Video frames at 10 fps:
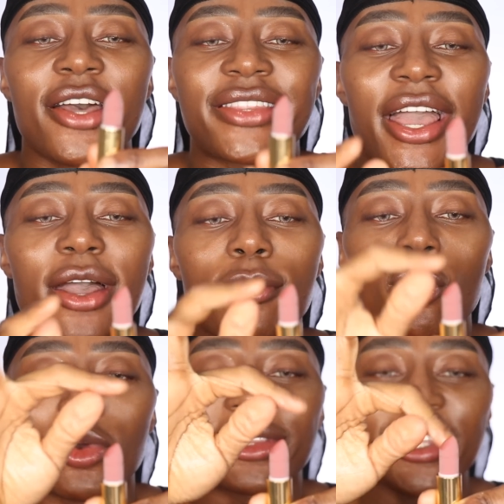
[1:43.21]
That
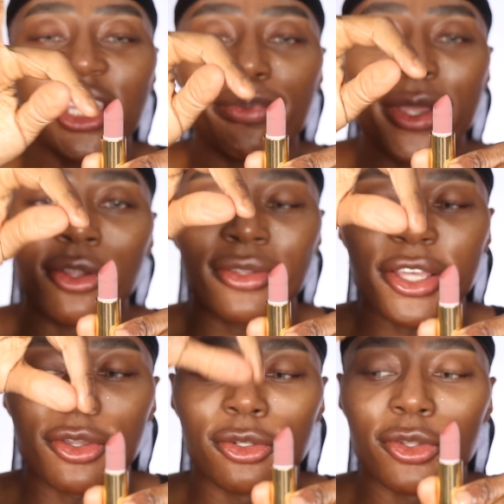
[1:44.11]
this looks
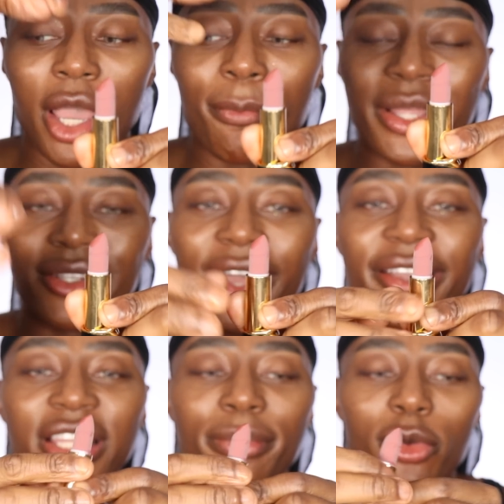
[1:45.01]
like it would look a bit
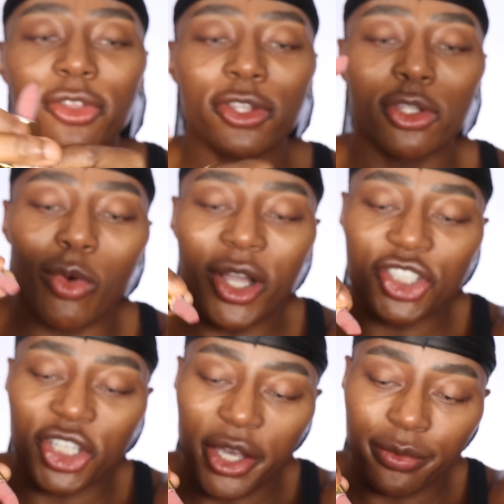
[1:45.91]
lighter, but when you
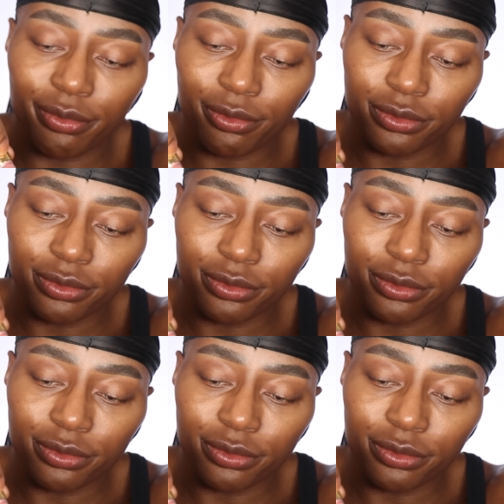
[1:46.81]
swatch it,